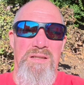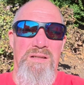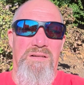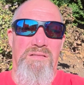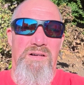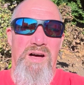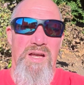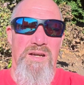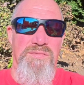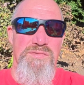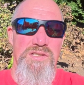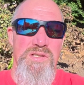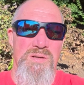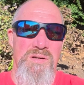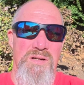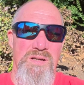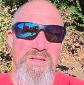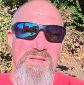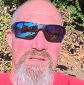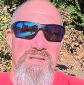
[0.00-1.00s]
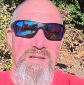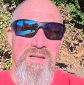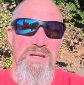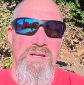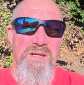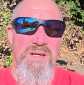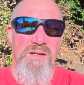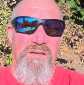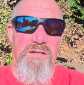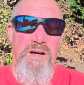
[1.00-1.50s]
a lot of tourists,
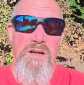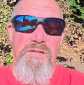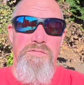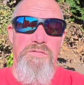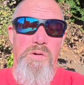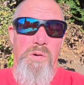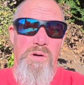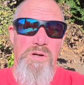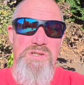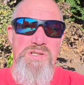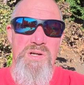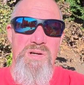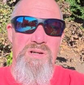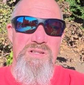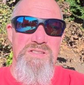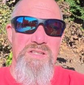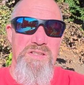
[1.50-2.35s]
a lot of foreign tourists.